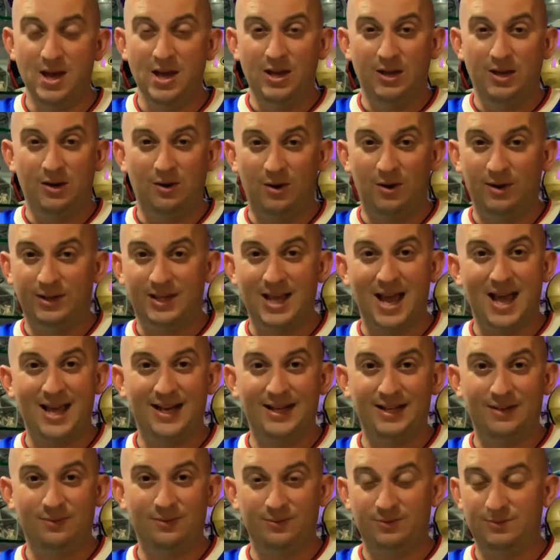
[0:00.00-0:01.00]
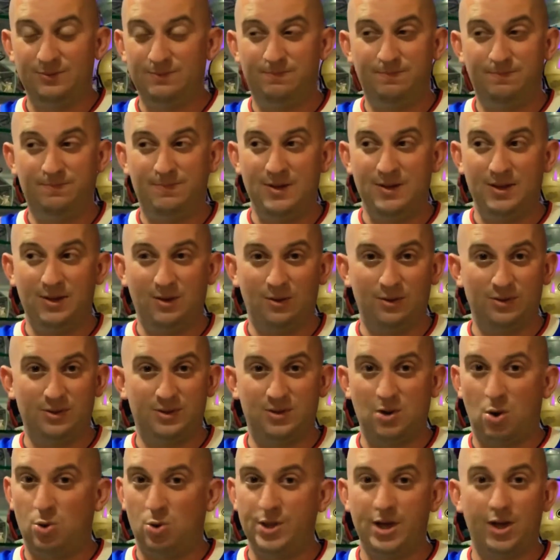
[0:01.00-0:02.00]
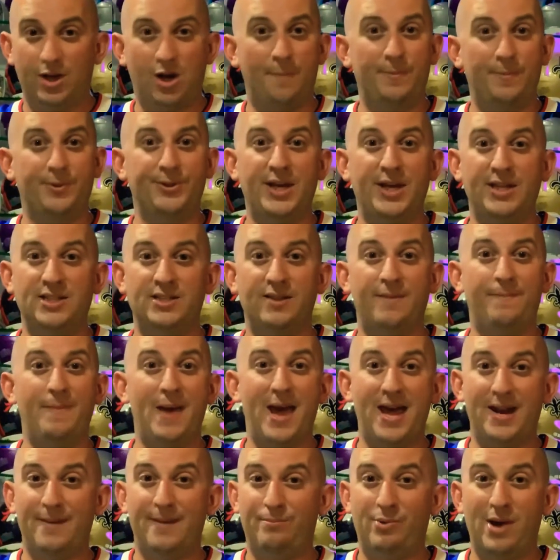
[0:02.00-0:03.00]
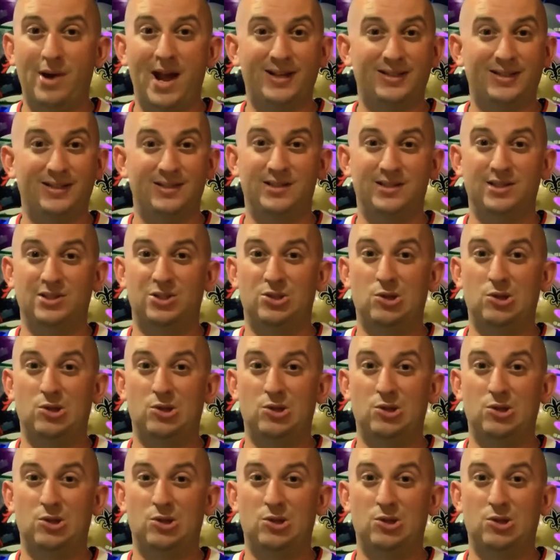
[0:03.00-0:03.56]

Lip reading: Again, it's only a couple days of the padded practices.